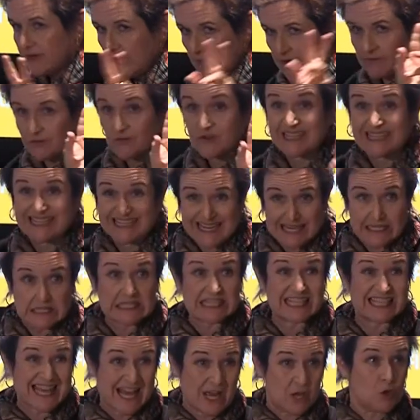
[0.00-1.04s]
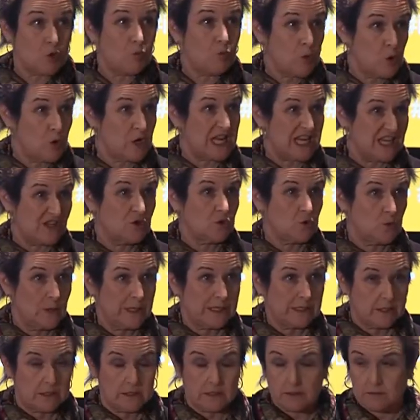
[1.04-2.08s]
of every sentence that you put into
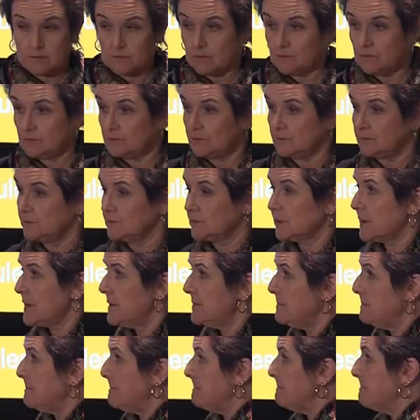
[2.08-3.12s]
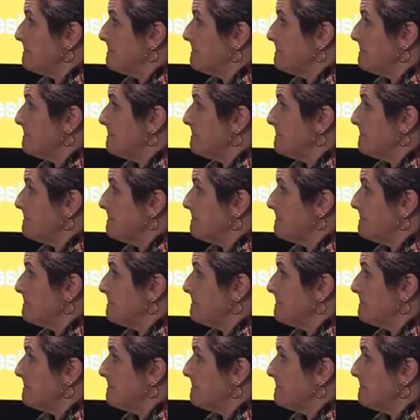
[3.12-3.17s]
it. Okay?